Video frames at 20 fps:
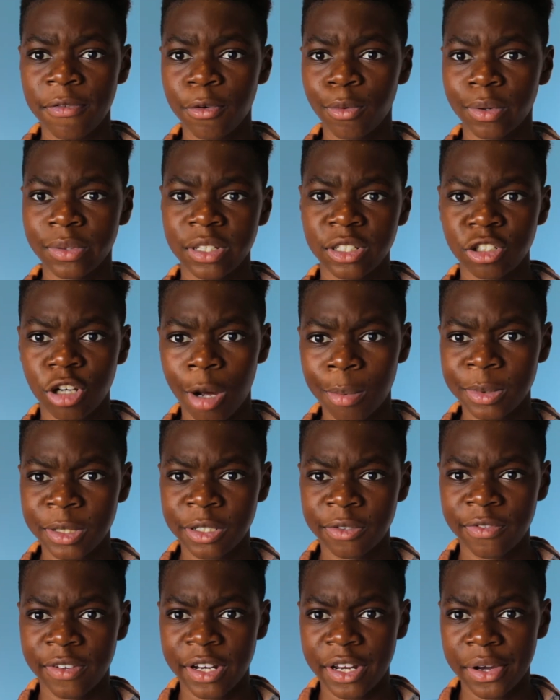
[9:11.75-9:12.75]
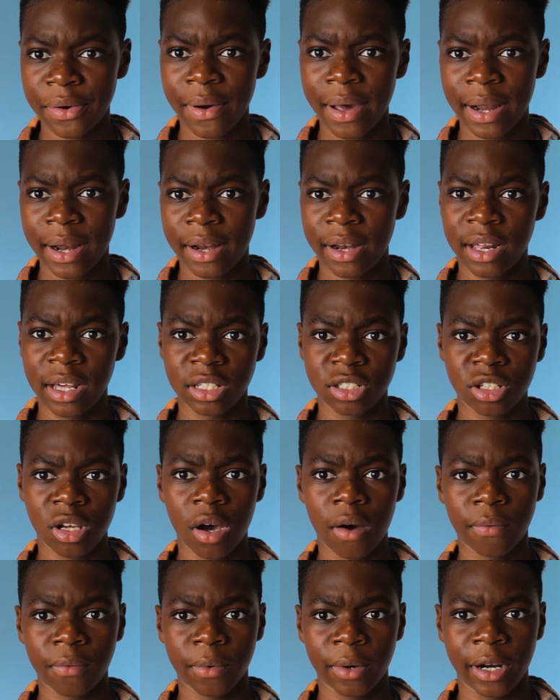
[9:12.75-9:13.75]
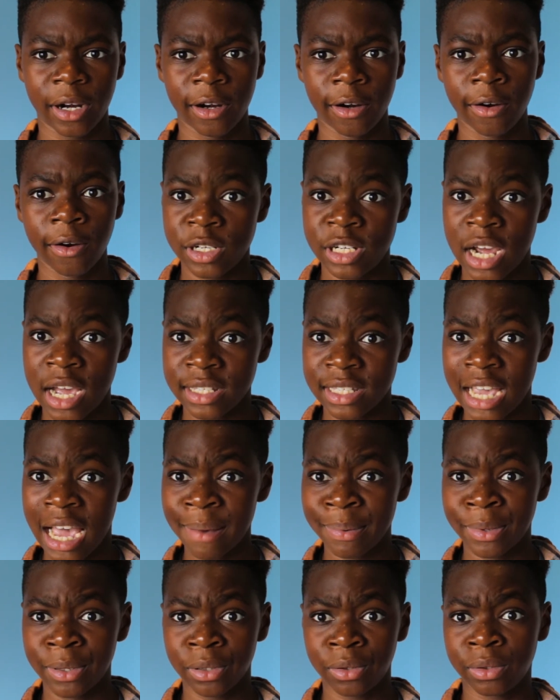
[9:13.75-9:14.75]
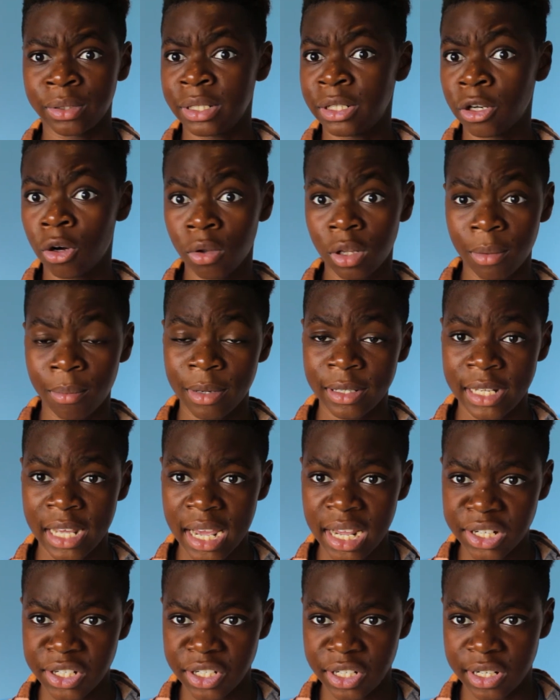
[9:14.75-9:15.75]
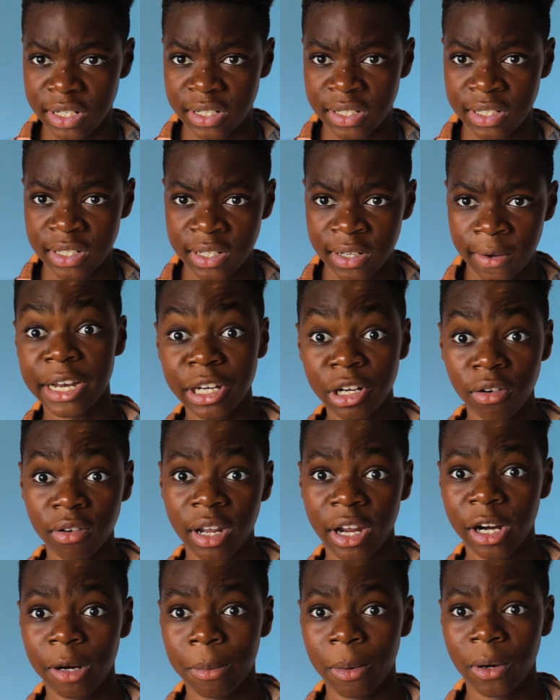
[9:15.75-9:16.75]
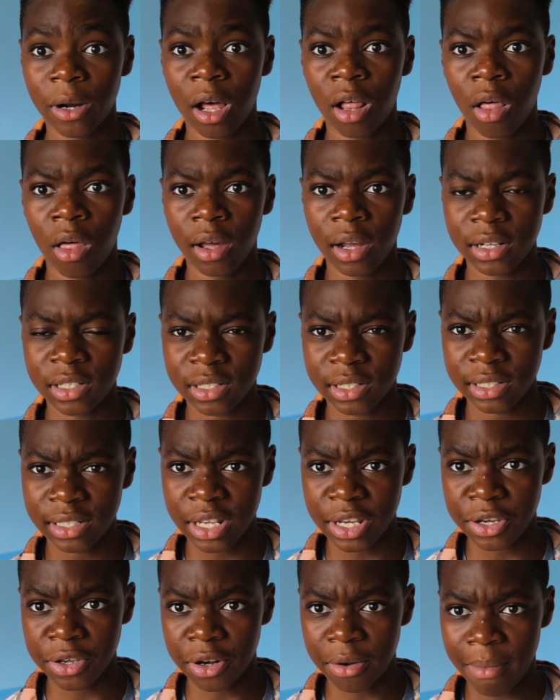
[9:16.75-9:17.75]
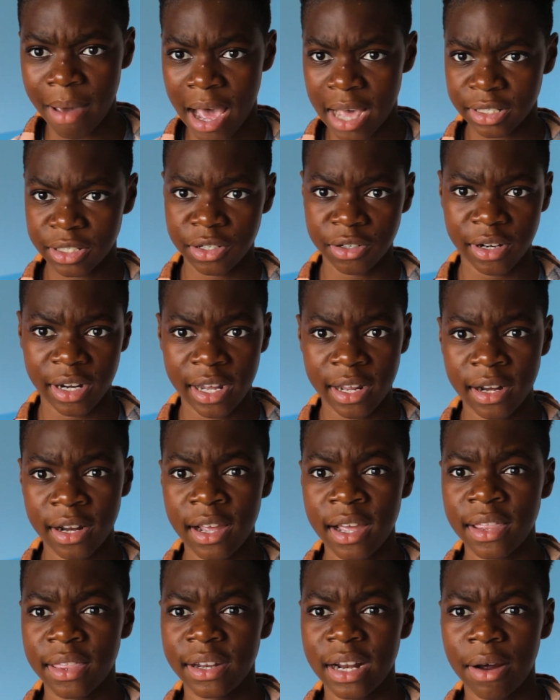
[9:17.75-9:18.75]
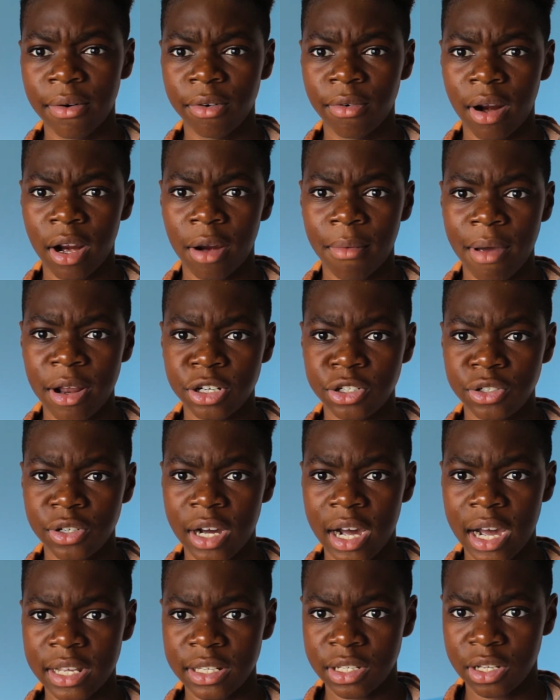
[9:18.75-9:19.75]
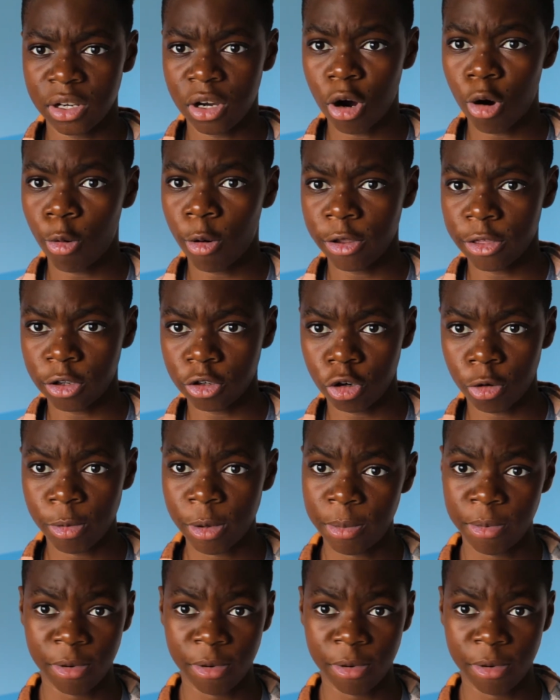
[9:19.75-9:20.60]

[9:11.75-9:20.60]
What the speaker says: if you want the top tier video editing software, which has absolutely no limitations, and you don't care about how long it's going to take you to master it, then I would recommend you guys to go with Adobe